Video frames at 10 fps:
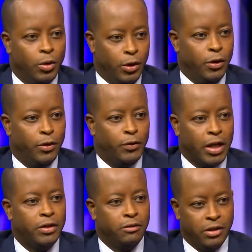if
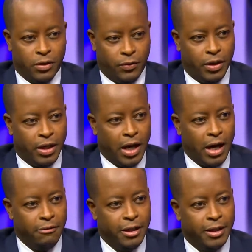that's your reason for not
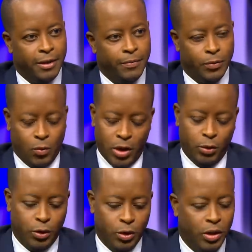hiring them, why
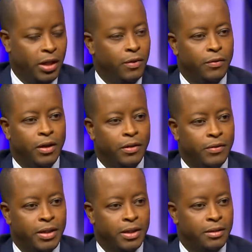don't you get involved
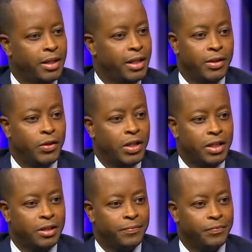in their
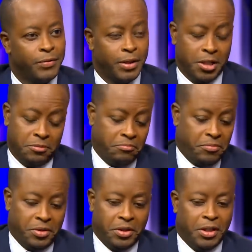education? And,
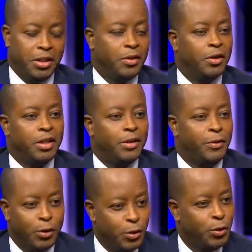you know, if
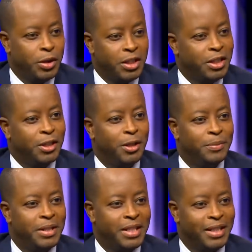you don't do a good job
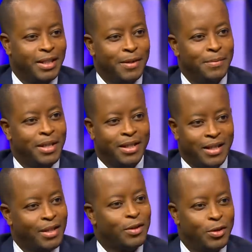teaching them, then
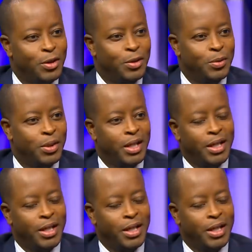that's on you.